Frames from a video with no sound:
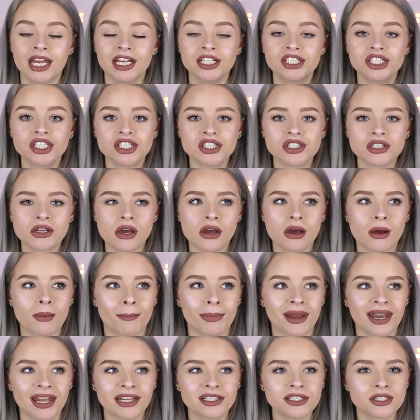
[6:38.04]
It just
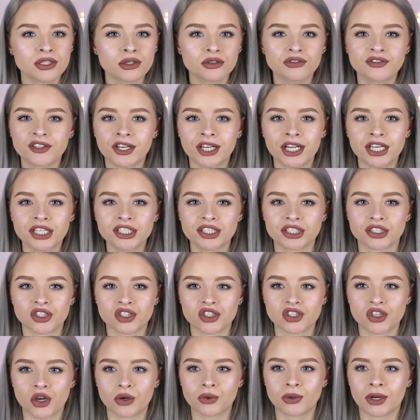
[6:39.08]
blends your foundation
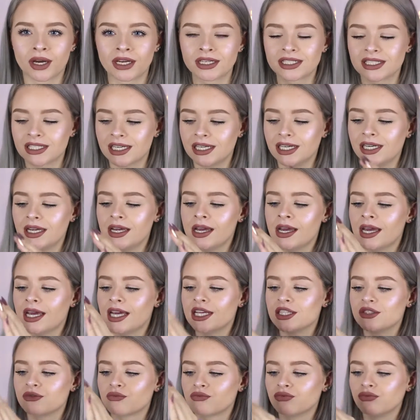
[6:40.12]
so nicely.
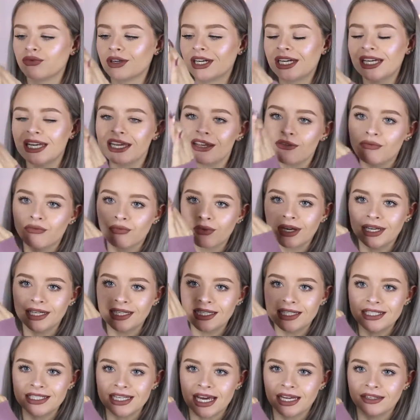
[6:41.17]
It's really,
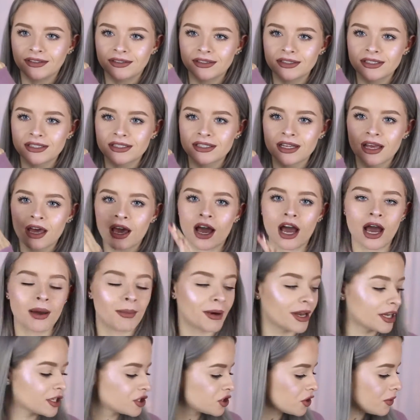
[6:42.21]
really dense.
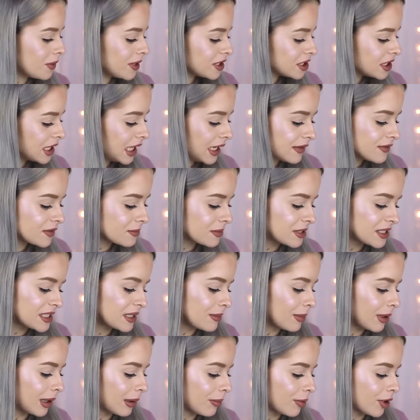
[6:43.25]
Um, I do actually have some
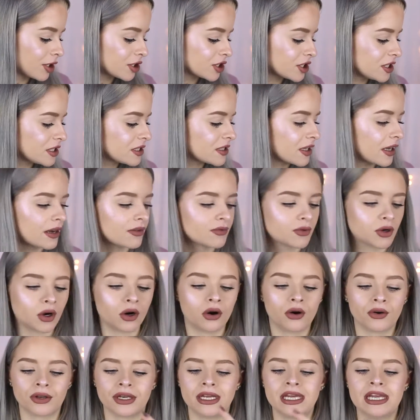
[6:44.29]
similar brushes that I've
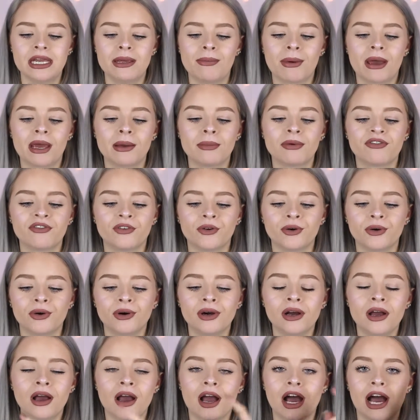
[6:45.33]
got on eBay
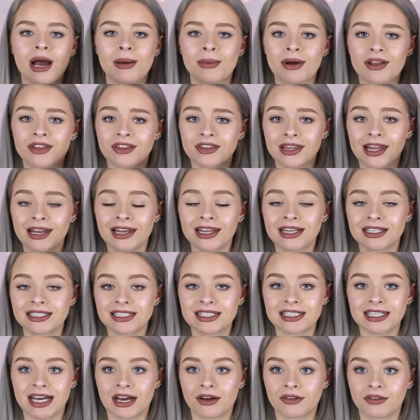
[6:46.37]
before. Um, I think they're
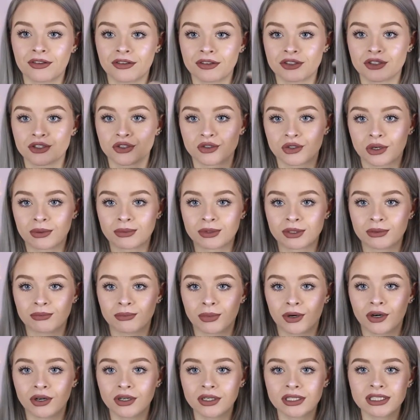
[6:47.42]
linked down in the description
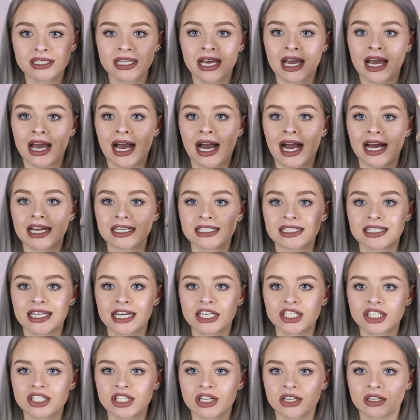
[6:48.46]
box and
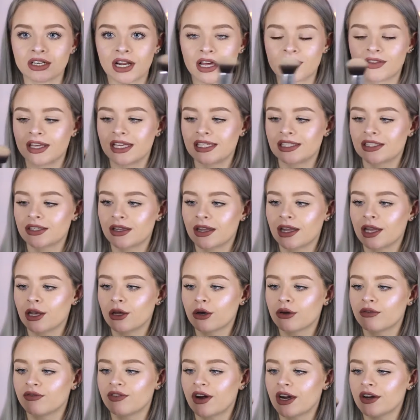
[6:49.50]
they just look like this. So they
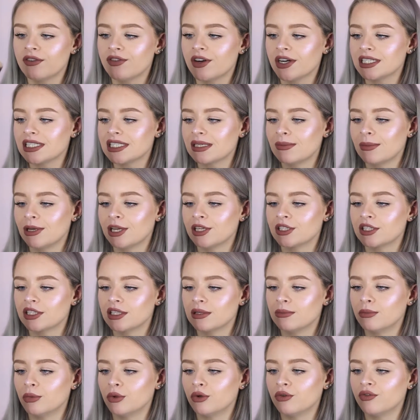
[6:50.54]
look very, very similar to
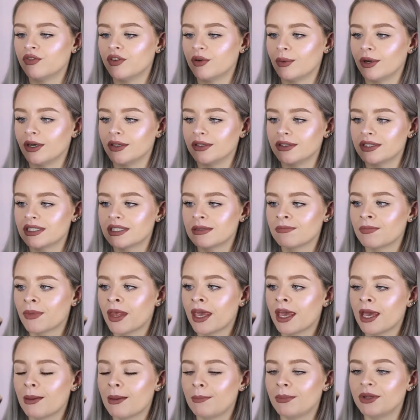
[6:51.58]
the Morphe ones.
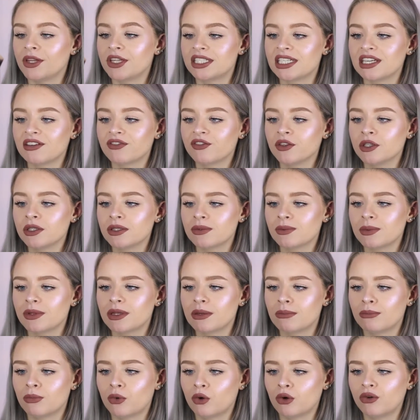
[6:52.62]
But the difference with
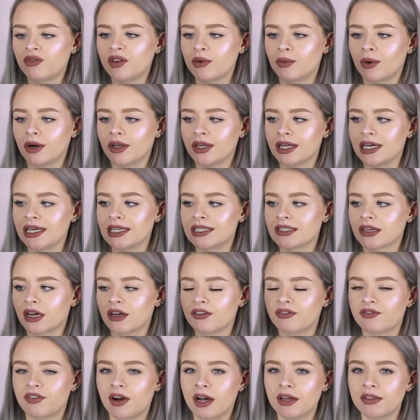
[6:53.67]
the Morphe one is
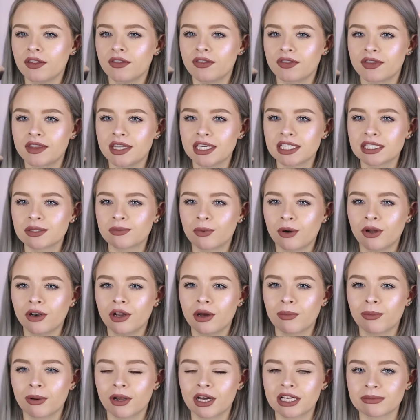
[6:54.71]
I find that this one
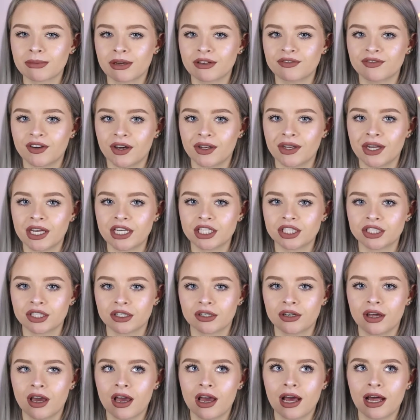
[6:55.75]
applies my
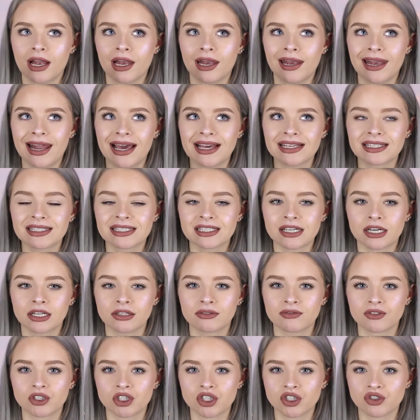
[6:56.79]
foundation less
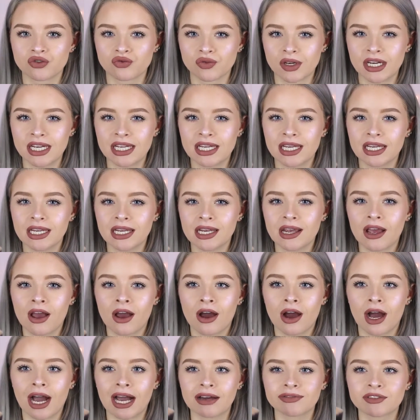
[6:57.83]
kind of streaky.
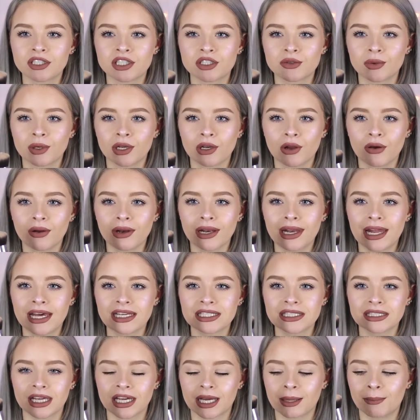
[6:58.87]
I have to do a lot
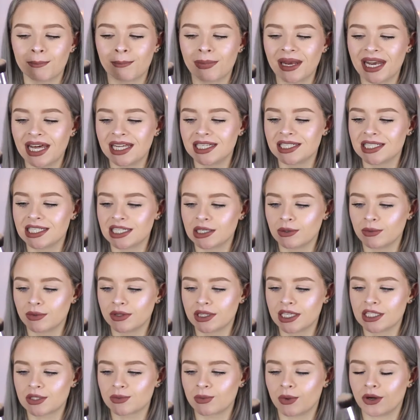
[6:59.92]
less like blending
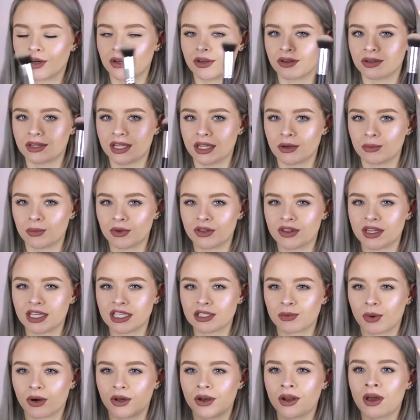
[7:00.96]
with this one than with
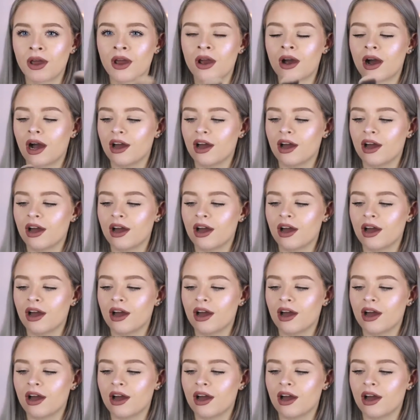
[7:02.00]
this one.